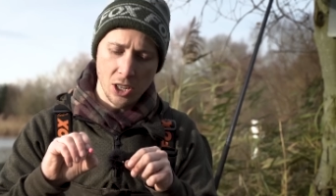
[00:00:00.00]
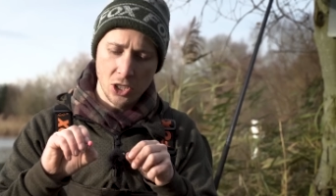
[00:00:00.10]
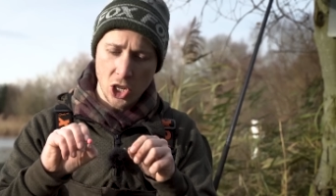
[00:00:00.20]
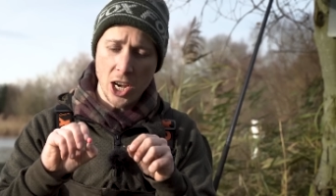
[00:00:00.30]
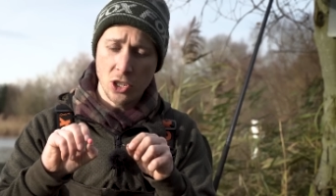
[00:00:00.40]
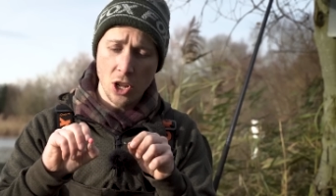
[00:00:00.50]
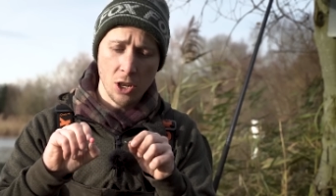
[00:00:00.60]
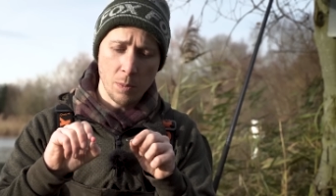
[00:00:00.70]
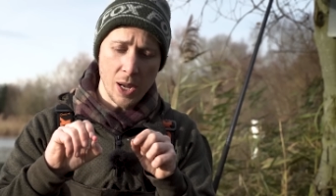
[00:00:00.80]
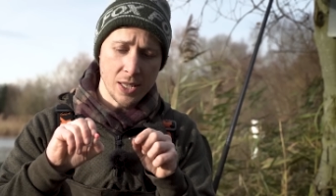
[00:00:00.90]
I'd change the
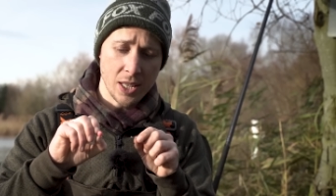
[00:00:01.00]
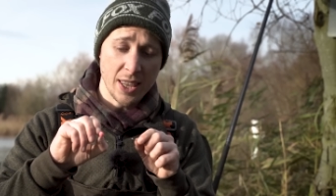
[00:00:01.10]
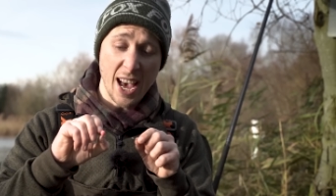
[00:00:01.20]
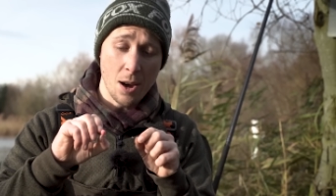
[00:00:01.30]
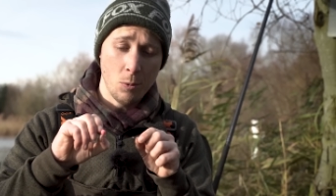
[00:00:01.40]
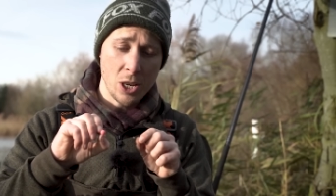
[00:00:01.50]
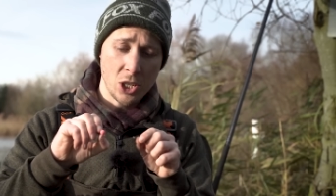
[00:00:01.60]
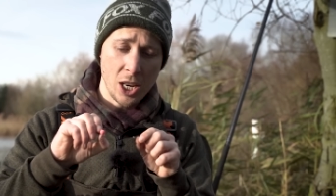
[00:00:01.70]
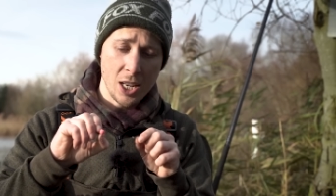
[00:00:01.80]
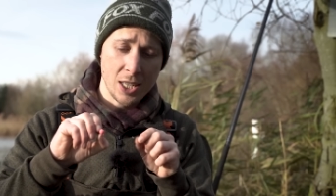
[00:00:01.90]
hook bait to that,
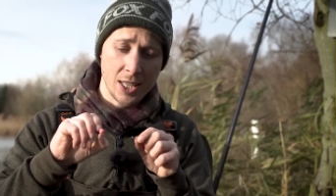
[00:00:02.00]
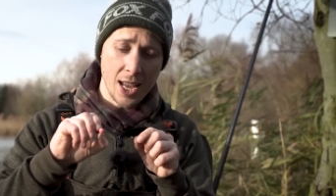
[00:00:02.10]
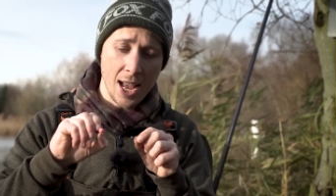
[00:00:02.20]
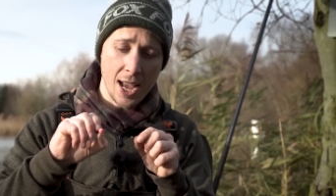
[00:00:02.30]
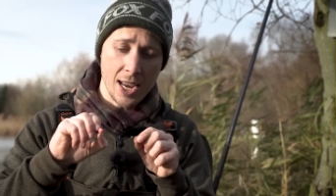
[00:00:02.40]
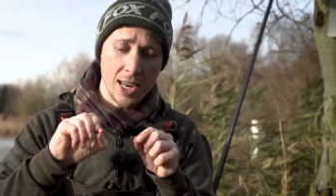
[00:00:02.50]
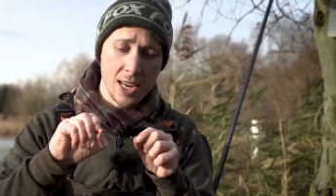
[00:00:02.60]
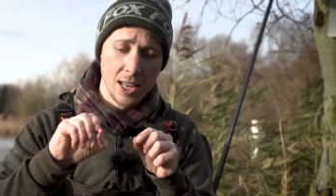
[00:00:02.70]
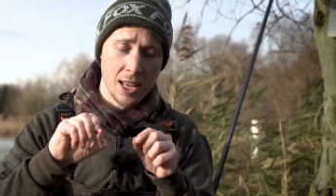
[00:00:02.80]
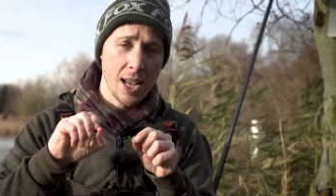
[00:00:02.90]
which is
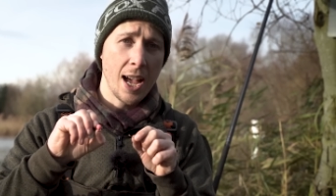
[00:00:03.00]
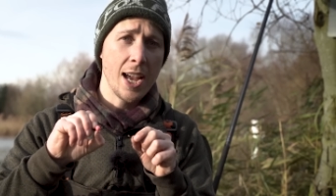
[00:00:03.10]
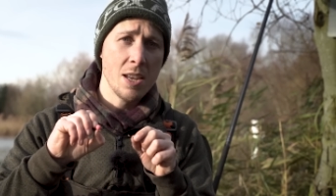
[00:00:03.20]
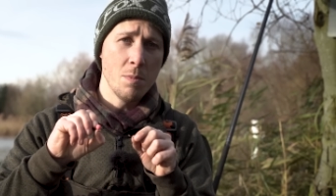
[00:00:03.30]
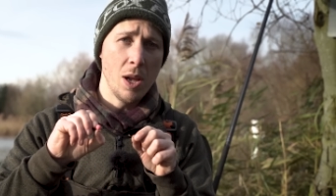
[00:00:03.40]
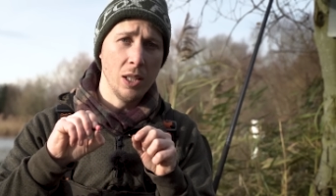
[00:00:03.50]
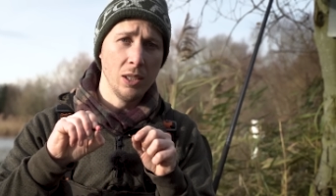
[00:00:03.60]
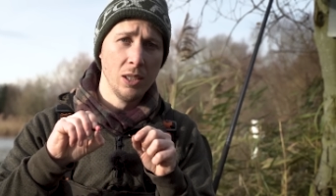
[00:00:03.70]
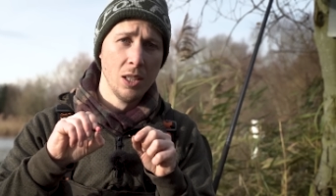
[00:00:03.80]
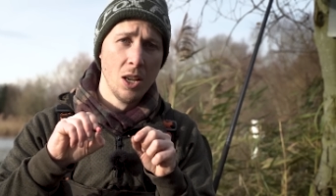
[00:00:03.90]
a 8mm